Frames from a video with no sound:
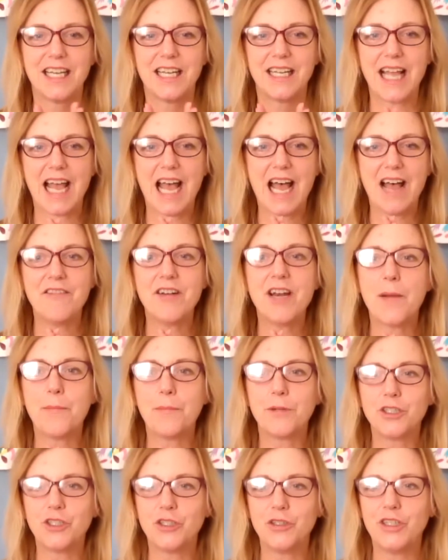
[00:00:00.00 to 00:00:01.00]
have an
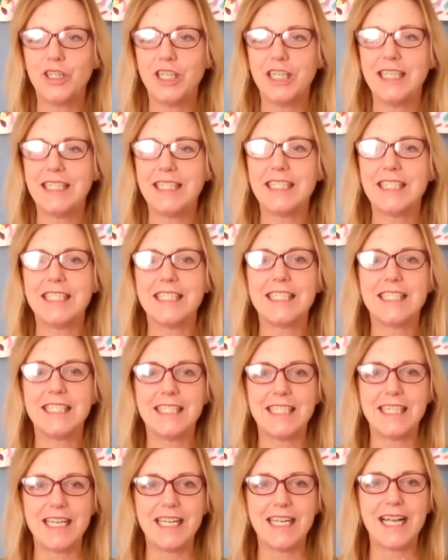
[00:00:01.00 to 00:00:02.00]
opportunity to
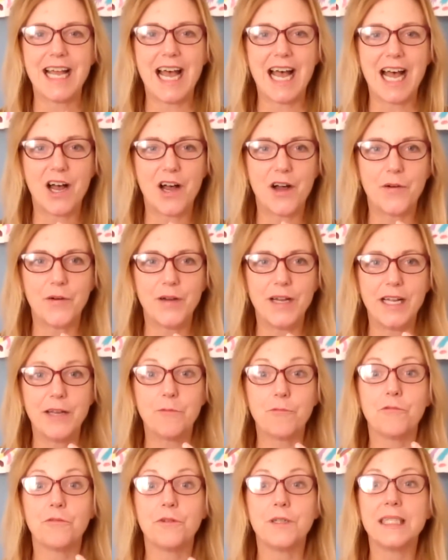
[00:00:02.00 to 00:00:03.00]
see how
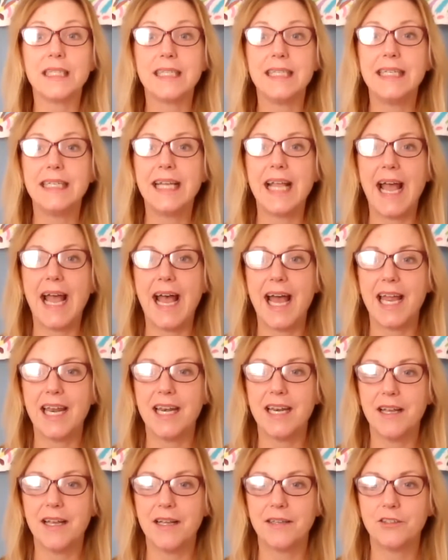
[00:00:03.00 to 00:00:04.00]
it really
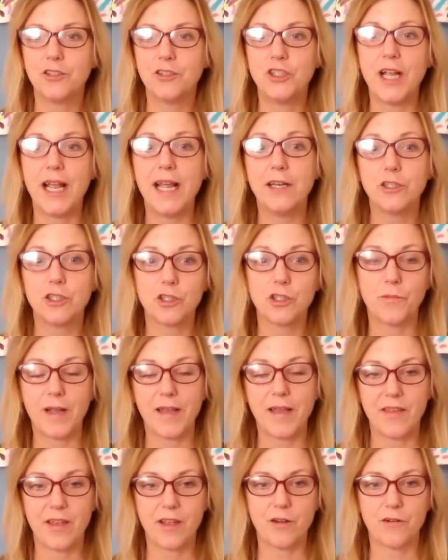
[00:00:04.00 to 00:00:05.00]
can change the way
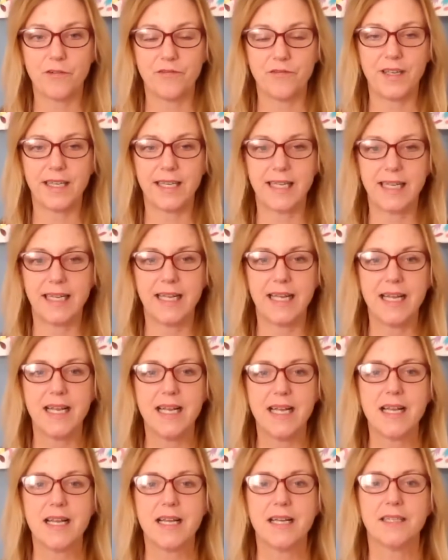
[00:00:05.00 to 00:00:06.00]
that you're feeling.
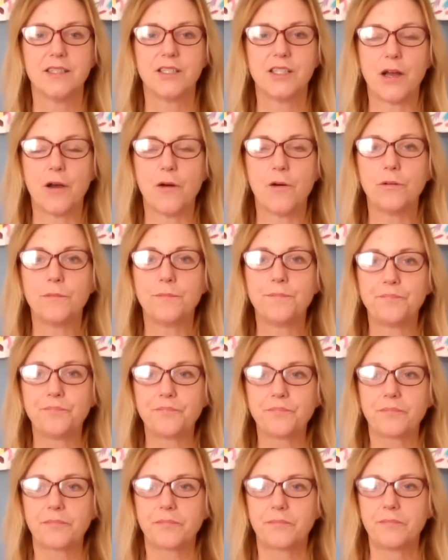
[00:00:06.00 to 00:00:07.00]
So
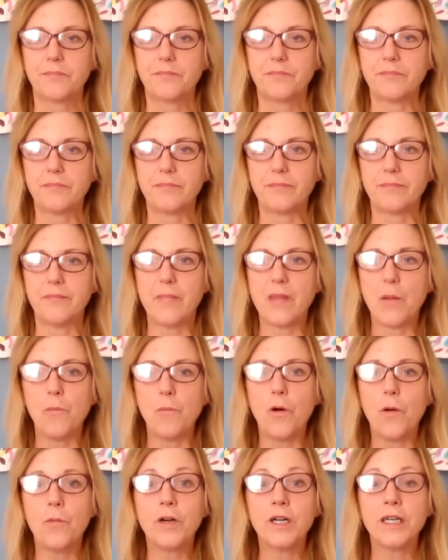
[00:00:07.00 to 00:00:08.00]

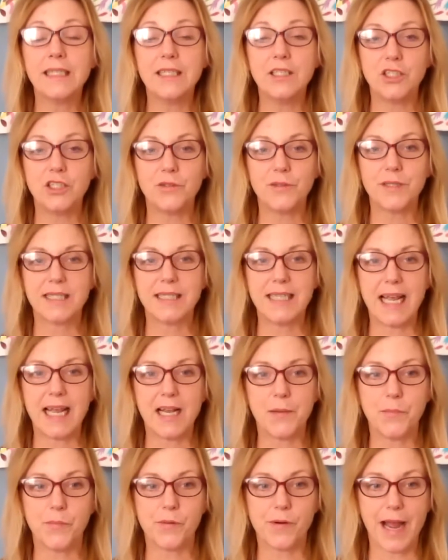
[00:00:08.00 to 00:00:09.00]
what we're going to do is
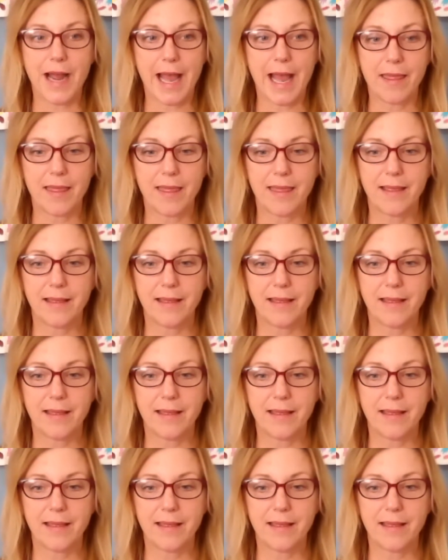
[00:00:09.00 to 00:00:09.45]
take a breath